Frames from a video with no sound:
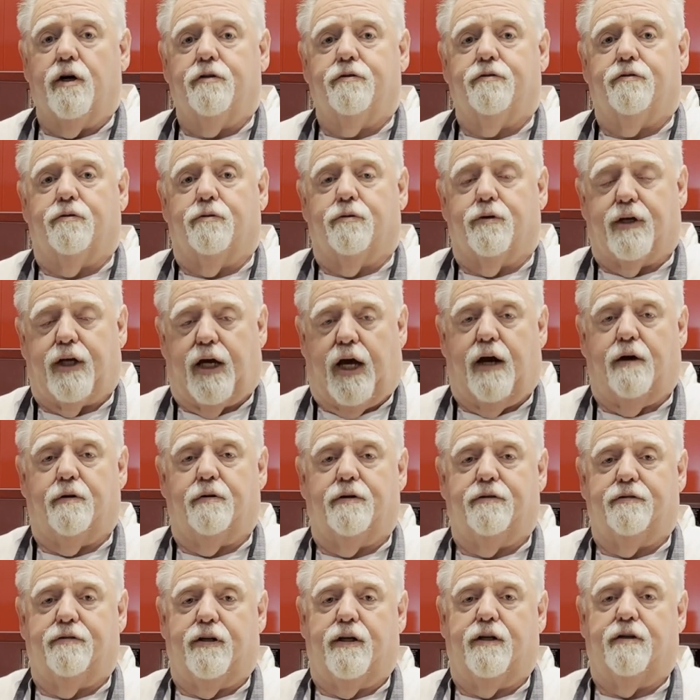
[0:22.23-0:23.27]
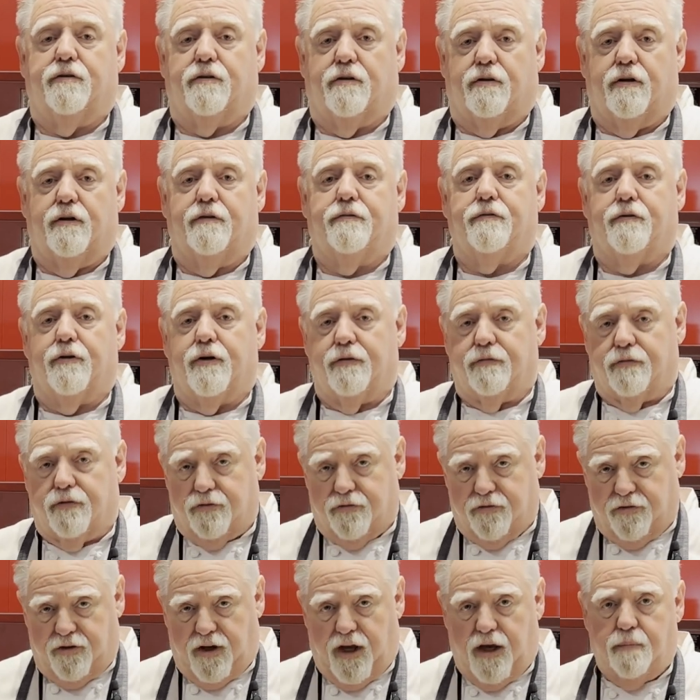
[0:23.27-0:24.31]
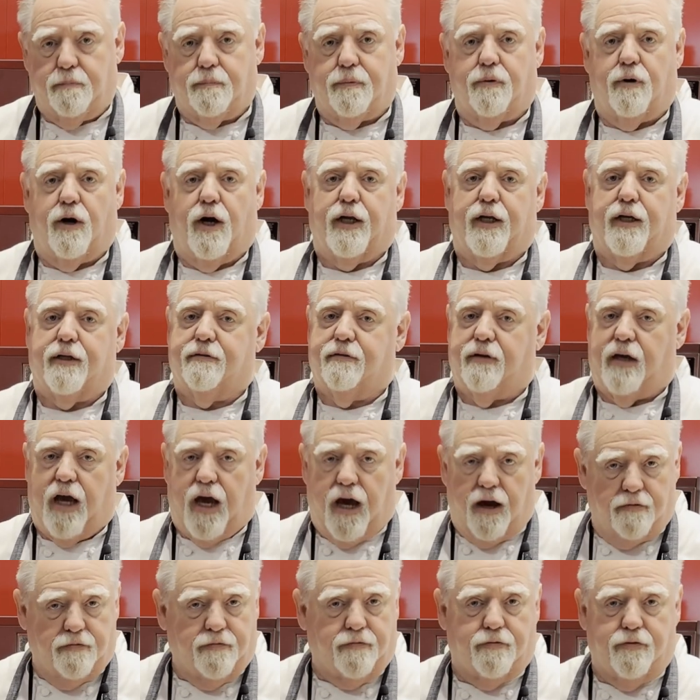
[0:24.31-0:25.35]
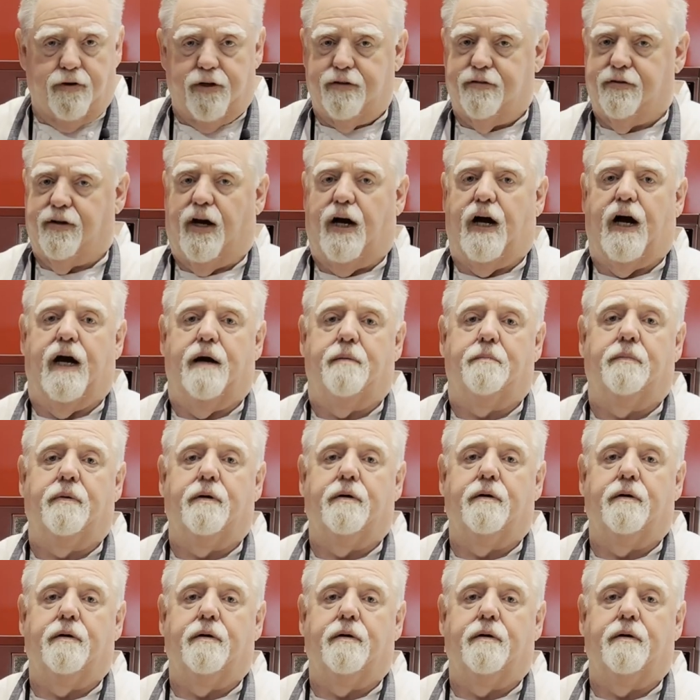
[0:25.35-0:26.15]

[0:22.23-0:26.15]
to guarantee delivery of the same product every time